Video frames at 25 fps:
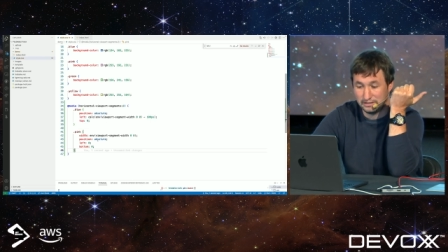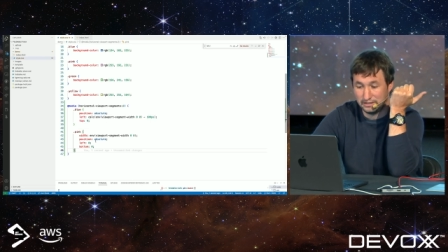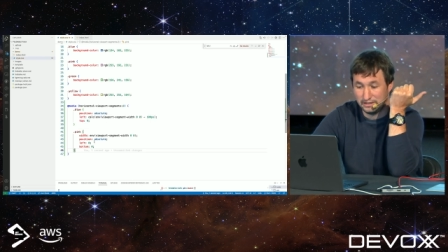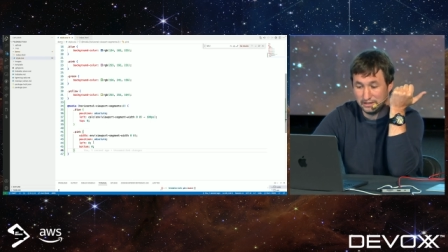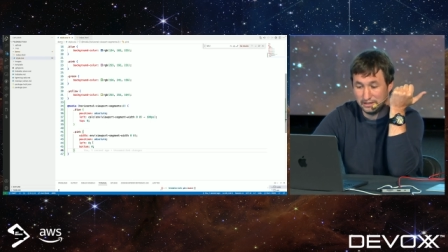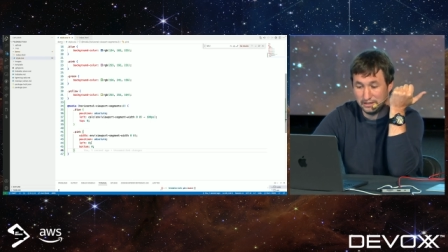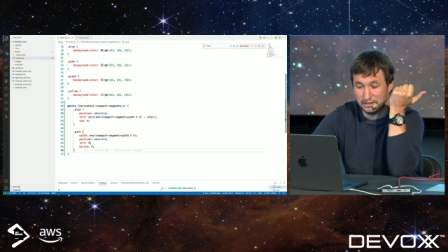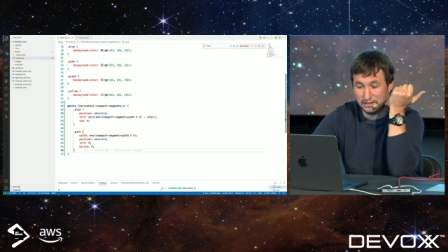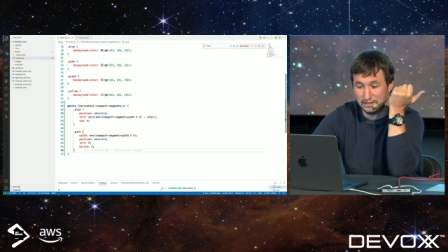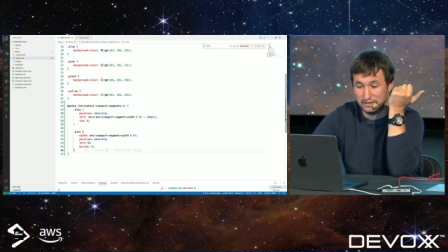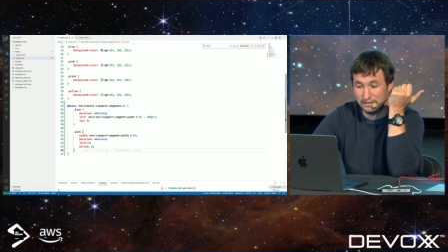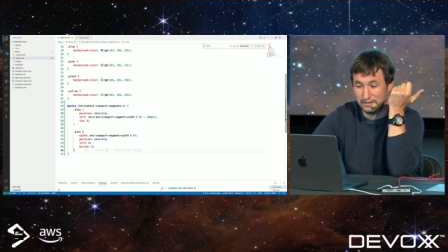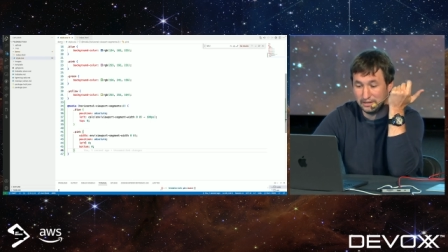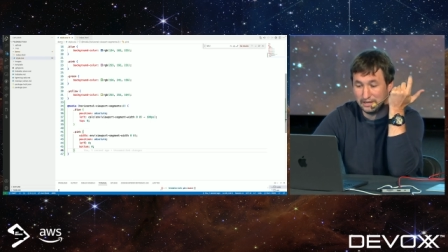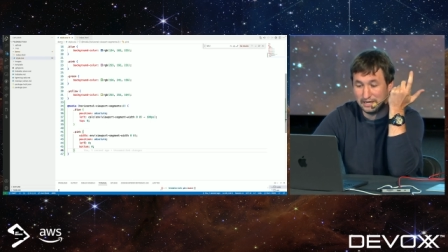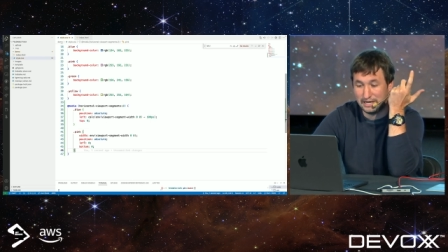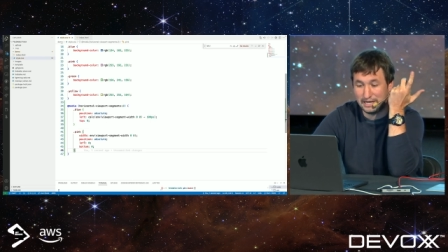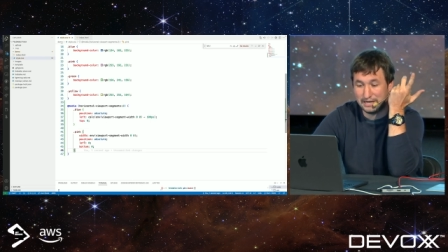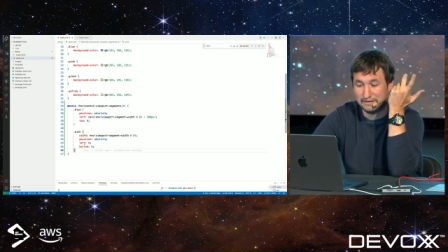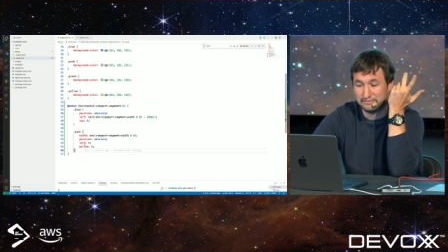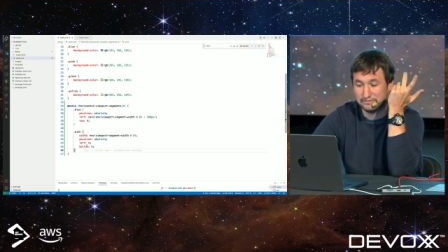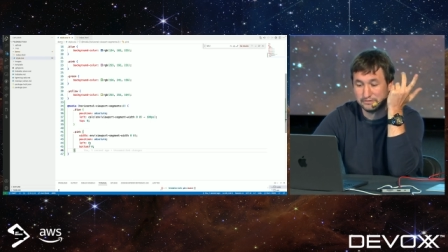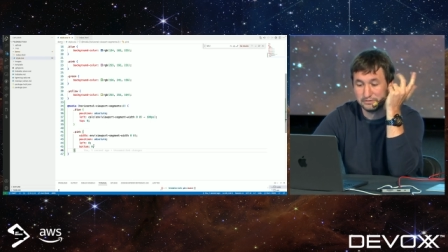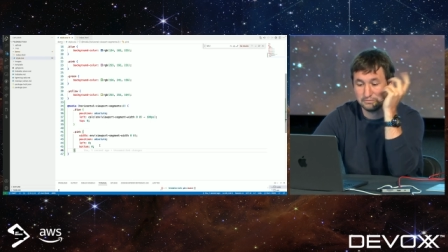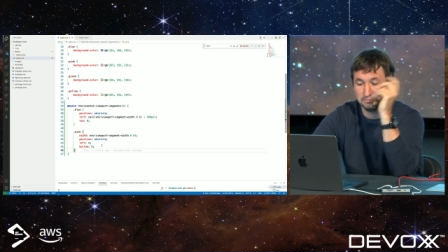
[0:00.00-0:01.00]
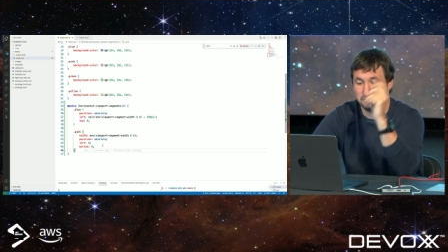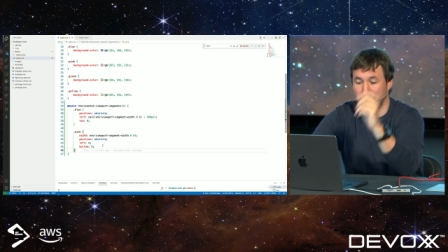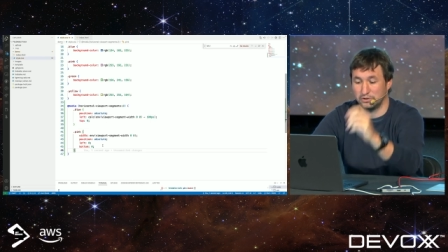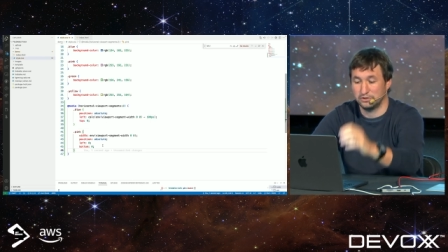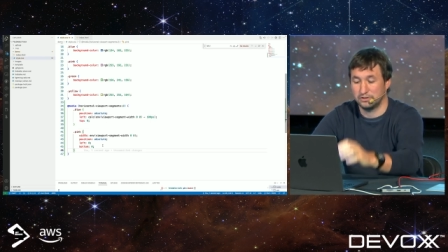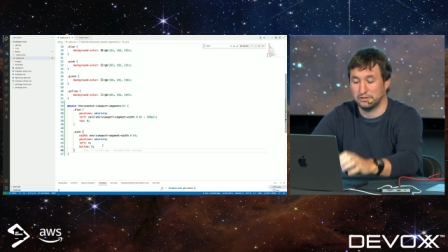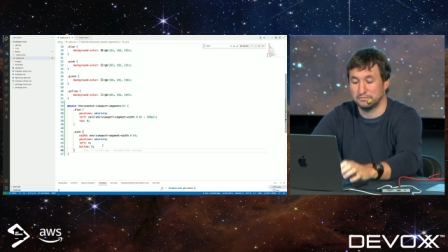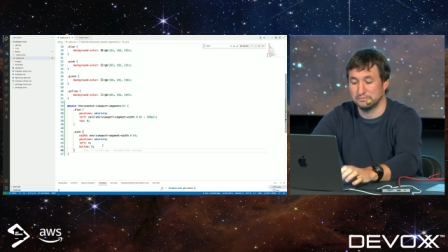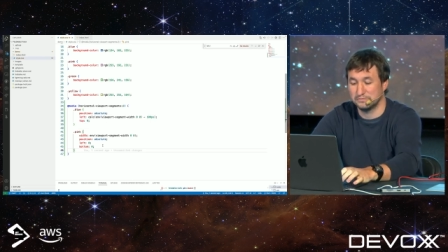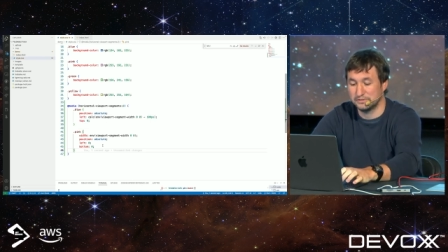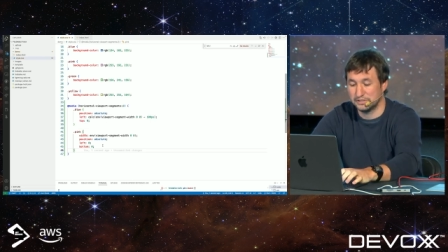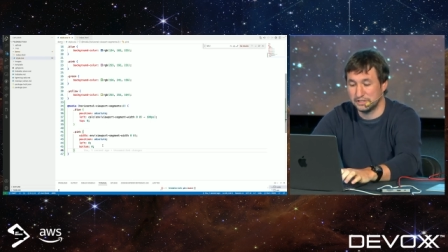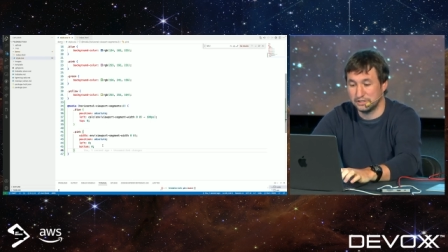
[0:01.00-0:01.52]
uh, left
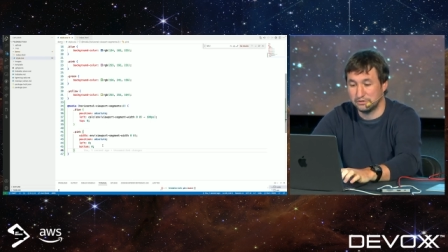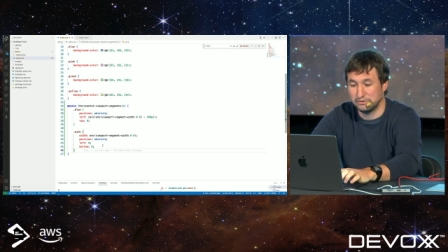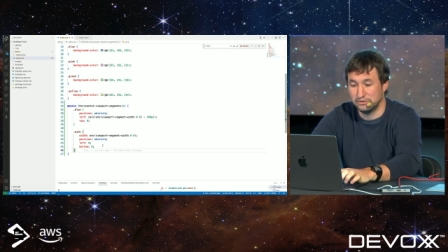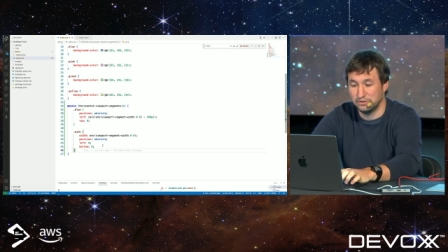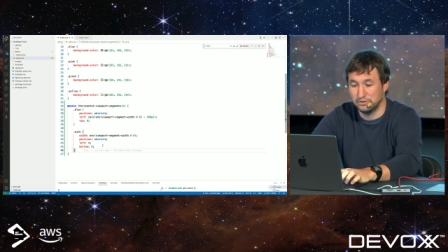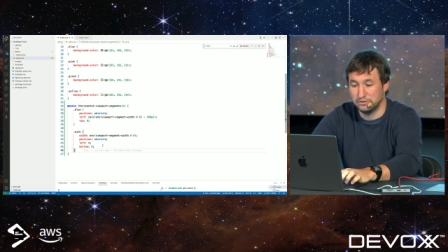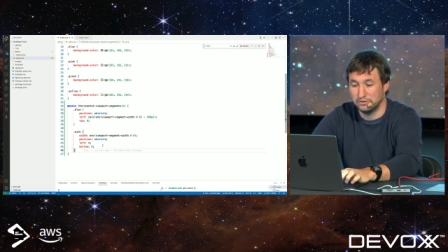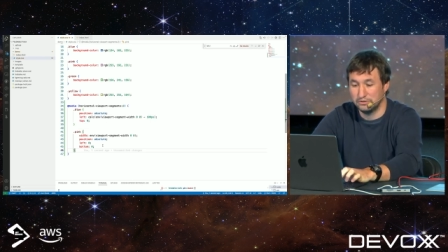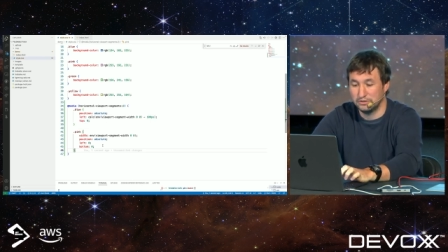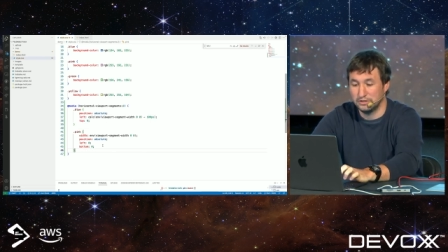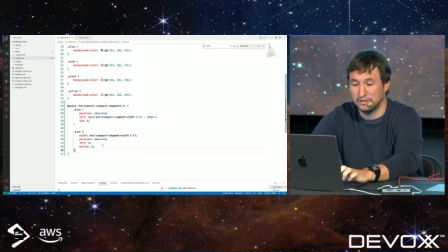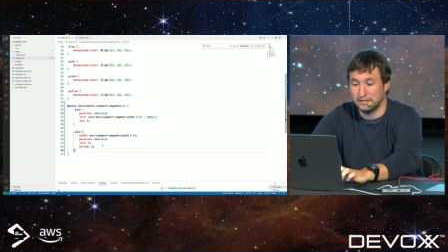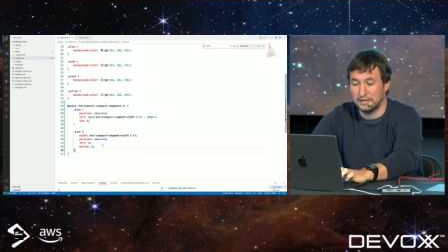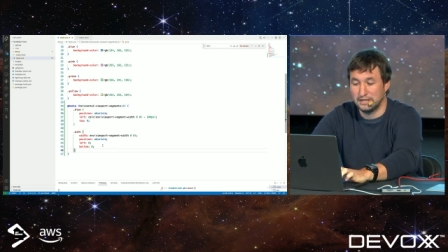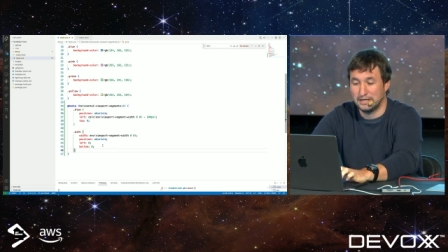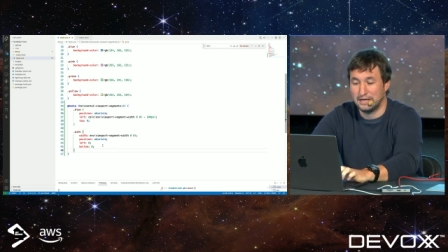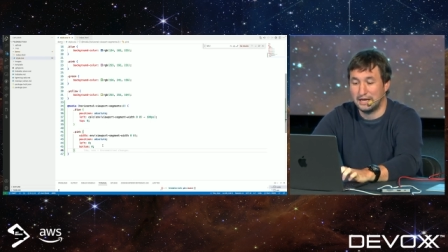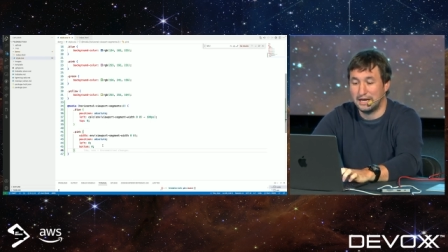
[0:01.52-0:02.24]
bottom zero,